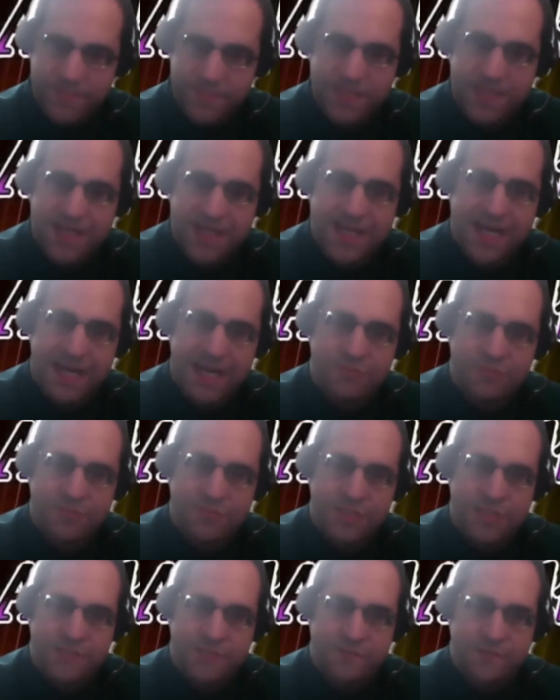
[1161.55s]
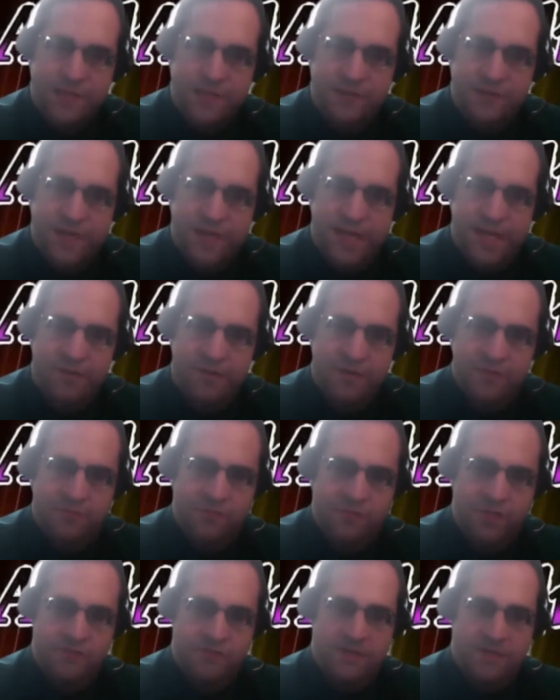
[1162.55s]
How do you feel now, and would you
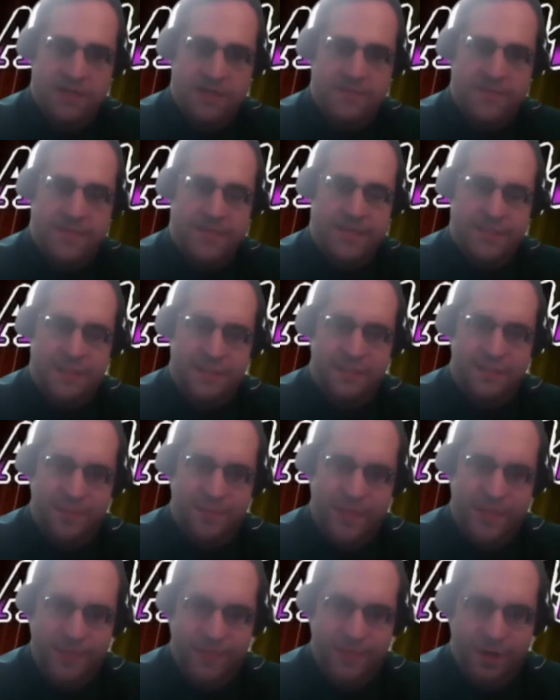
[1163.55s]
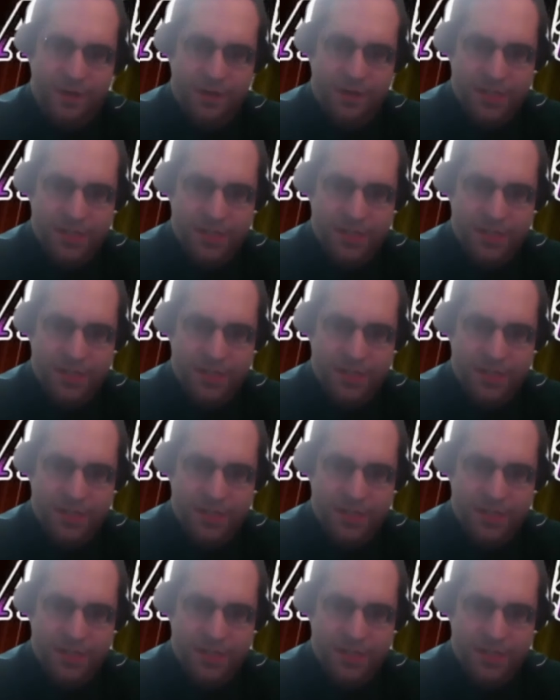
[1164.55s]
recommend it to other people?